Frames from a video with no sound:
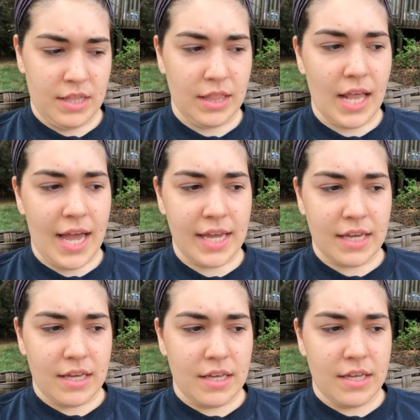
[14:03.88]

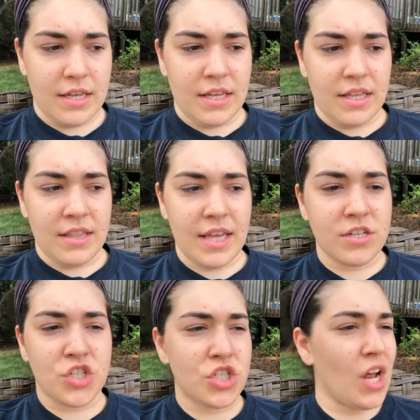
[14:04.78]
Like, they
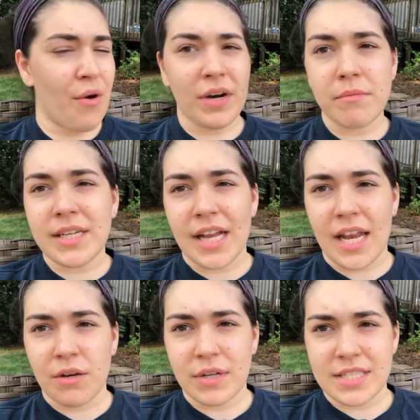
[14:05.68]
do not want to be in
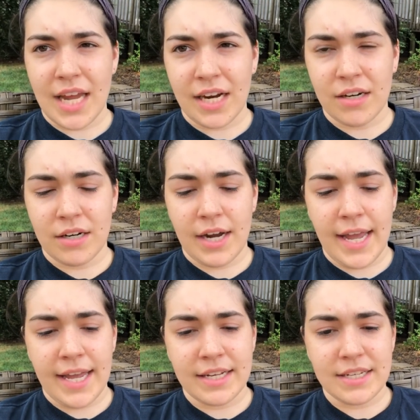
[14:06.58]
anyone's hair.
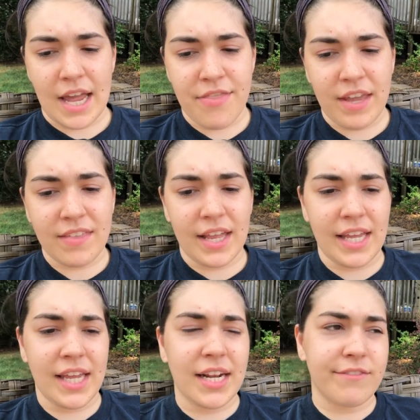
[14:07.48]
And I think
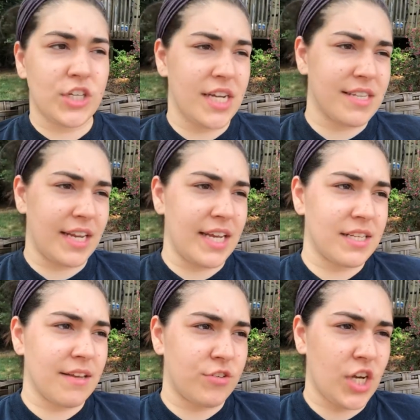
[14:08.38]
that E N F Js and E
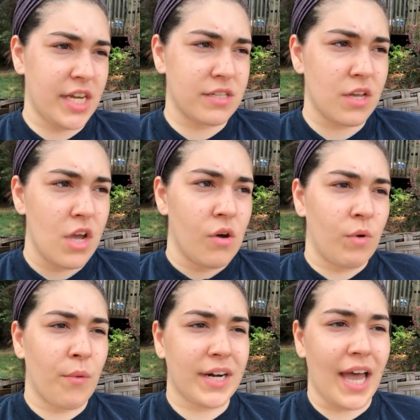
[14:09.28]
S F Js,
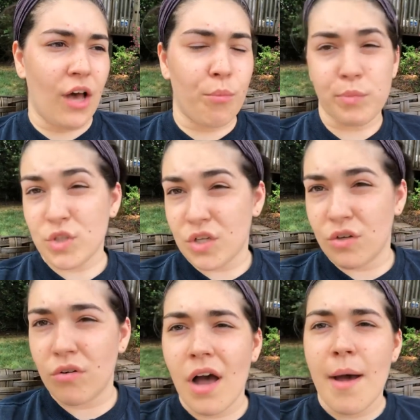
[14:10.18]
we want to help
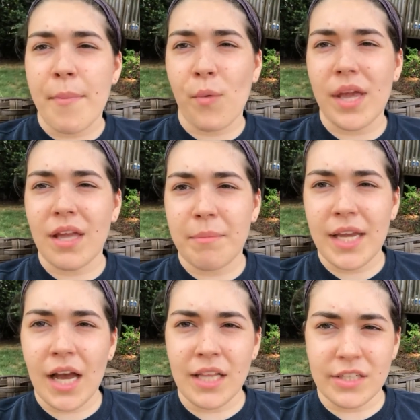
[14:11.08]
too, but we could
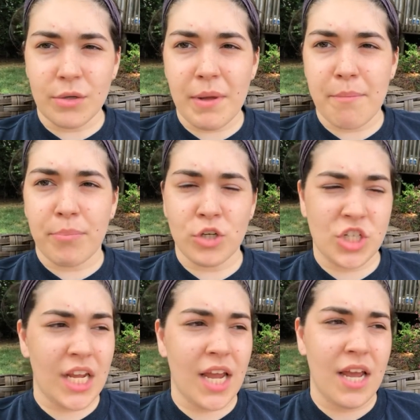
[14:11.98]
be a little bit
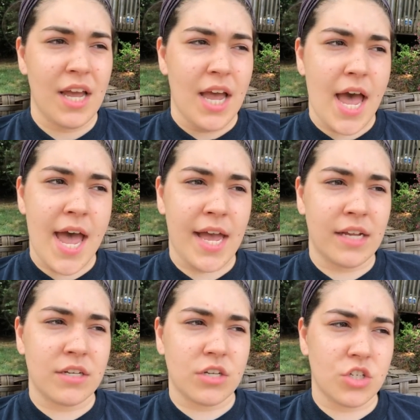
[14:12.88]
pushy
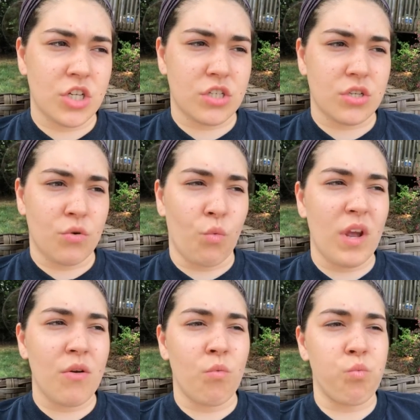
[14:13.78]
and just,
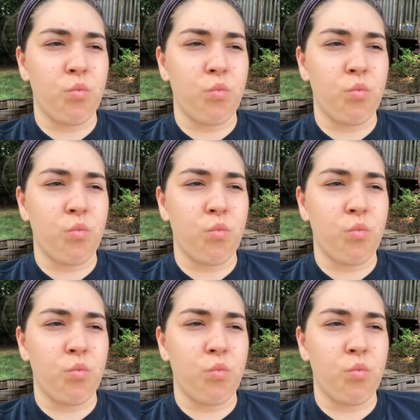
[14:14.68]
we